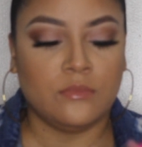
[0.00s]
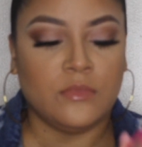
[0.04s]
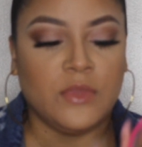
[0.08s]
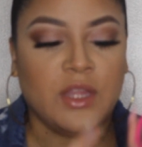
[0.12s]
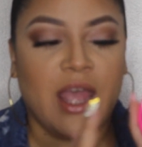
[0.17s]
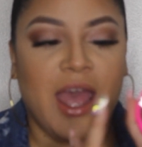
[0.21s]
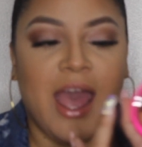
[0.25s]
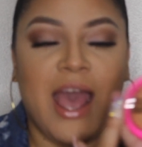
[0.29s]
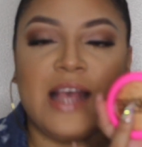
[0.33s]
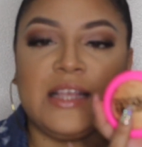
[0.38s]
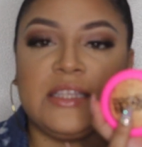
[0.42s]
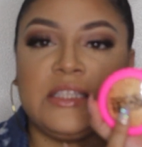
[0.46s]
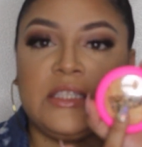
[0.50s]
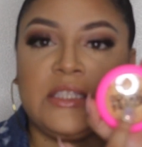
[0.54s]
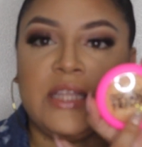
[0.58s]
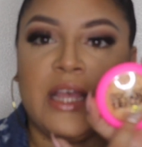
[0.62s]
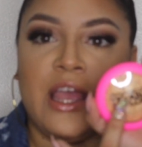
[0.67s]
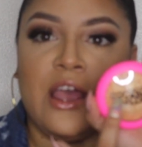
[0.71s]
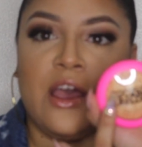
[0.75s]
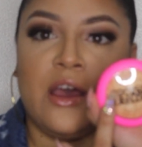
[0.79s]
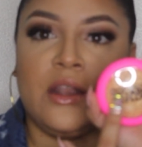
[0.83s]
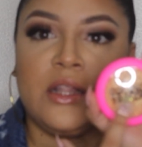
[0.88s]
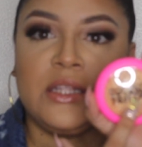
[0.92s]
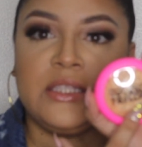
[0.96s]
It has
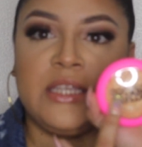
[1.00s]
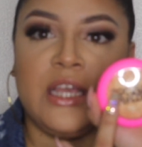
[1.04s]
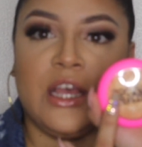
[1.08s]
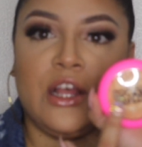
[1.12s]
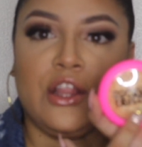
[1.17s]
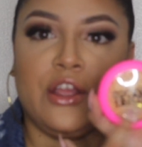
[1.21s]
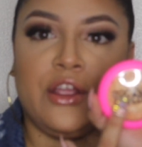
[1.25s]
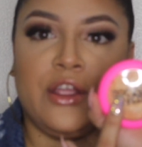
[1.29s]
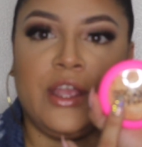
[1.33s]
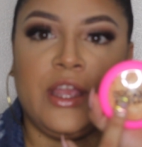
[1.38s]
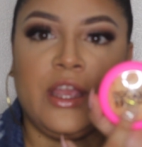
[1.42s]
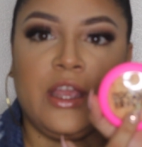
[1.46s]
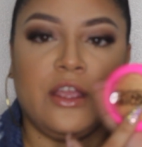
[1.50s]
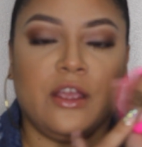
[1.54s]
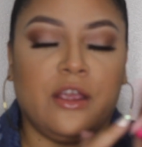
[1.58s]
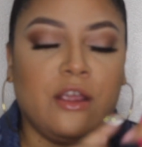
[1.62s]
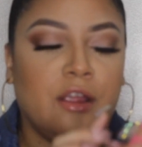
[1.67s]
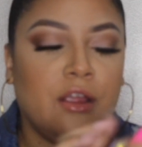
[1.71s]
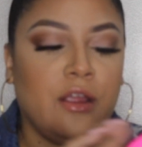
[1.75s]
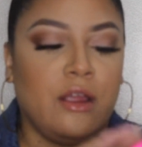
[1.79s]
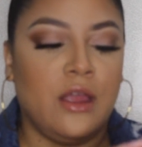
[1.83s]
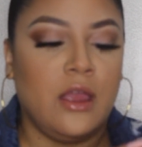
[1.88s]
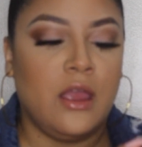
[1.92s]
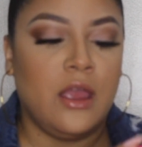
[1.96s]
Teyana Taylor
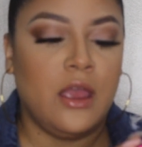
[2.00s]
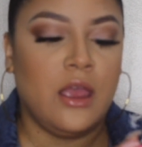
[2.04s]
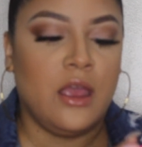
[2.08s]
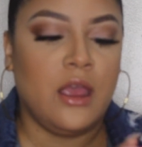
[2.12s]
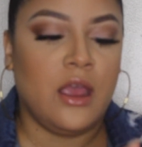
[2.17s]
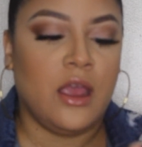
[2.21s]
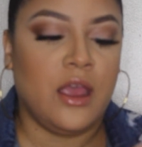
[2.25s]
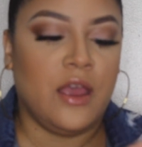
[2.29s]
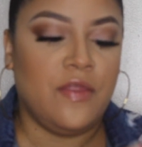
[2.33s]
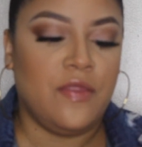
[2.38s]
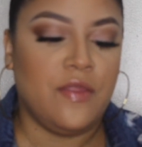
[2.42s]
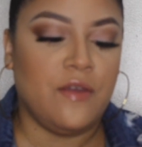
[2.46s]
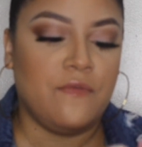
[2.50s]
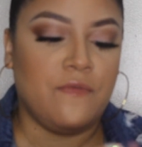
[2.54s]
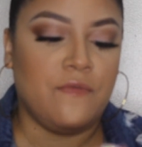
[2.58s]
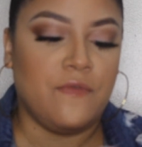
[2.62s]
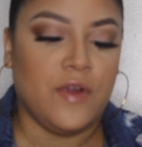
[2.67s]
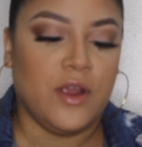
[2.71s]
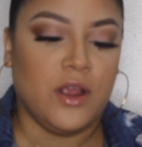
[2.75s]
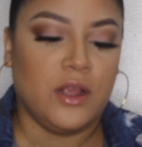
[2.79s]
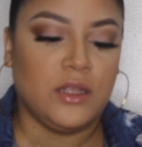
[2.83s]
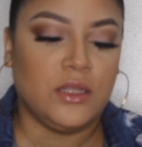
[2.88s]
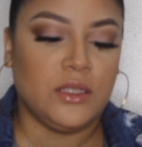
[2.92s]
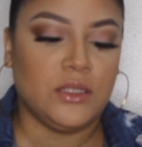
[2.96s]
here in the
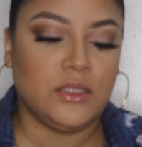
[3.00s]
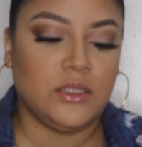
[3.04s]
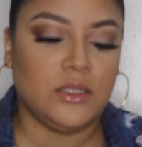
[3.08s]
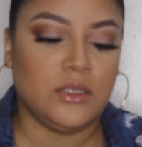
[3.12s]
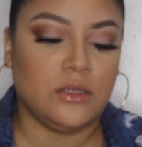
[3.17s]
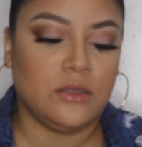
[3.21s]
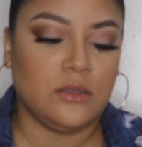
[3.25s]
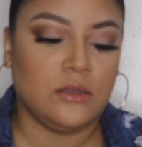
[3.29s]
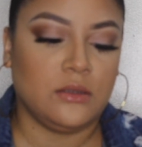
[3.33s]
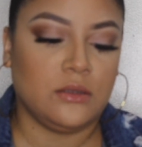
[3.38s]
front,